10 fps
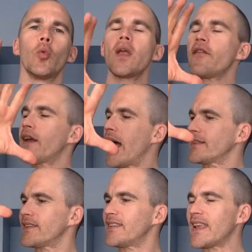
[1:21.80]
We've
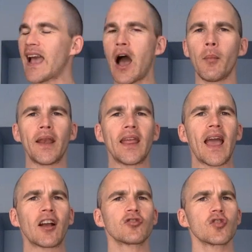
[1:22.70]
got to see how many
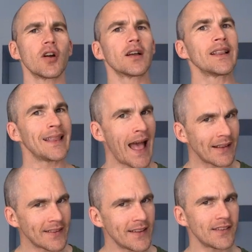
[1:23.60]
extra
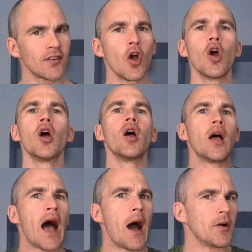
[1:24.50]
classes,
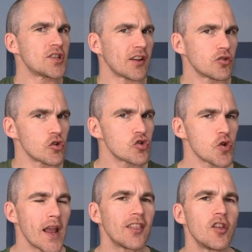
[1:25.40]
how much extra
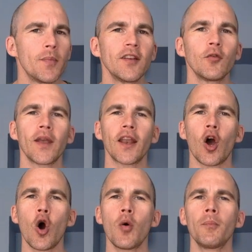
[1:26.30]
strength you've been doing at
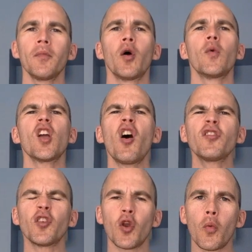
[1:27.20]
home. We
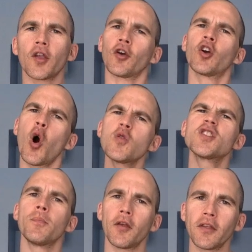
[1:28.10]
also know what your
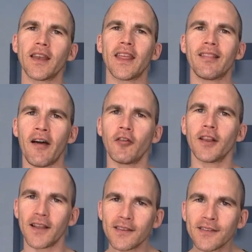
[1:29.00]
coachability
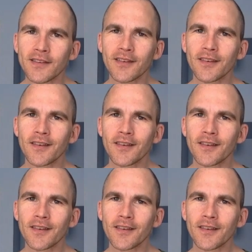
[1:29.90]
level is.